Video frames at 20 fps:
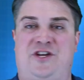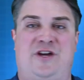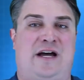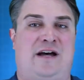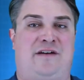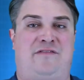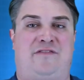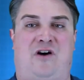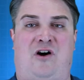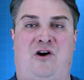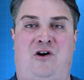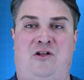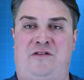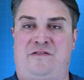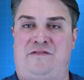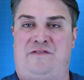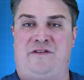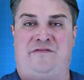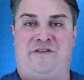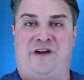you have
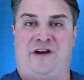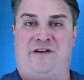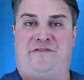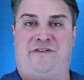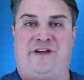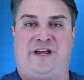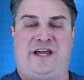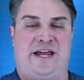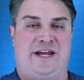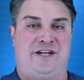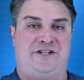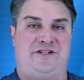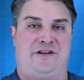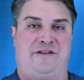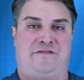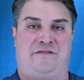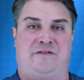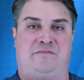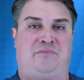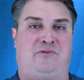all of the verification
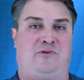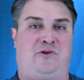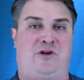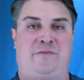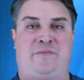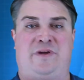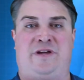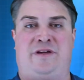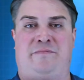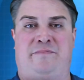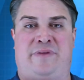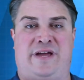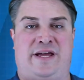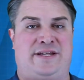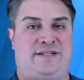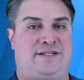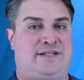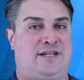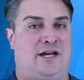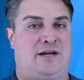of employment,
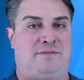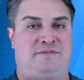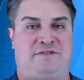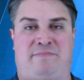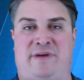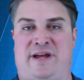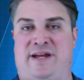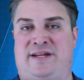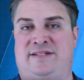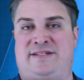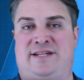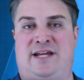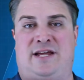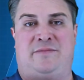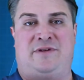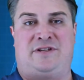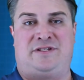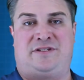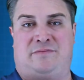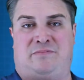pay stubs, bank
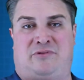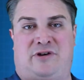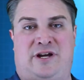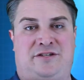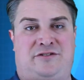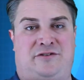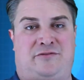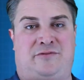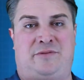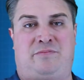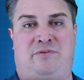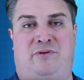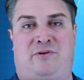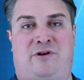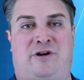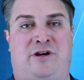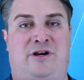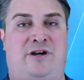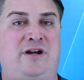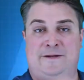statements, appraisal
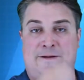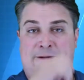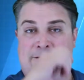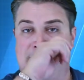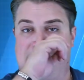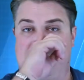report,